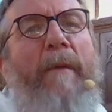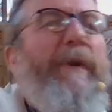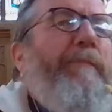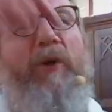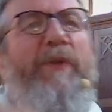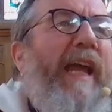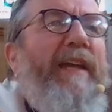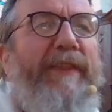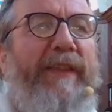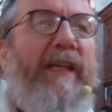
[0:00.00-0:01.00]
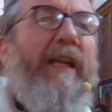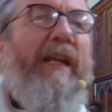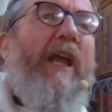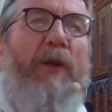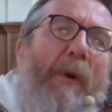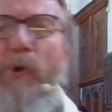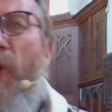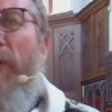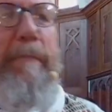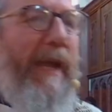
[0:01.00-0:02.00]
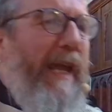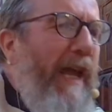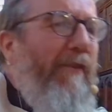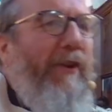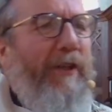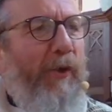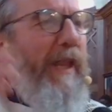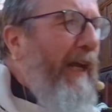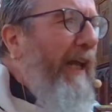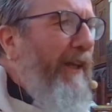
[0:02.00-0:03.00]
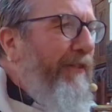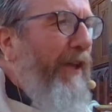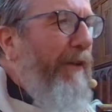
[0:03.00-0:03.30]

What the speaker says: who they think were brought up here and all that kind of stuff.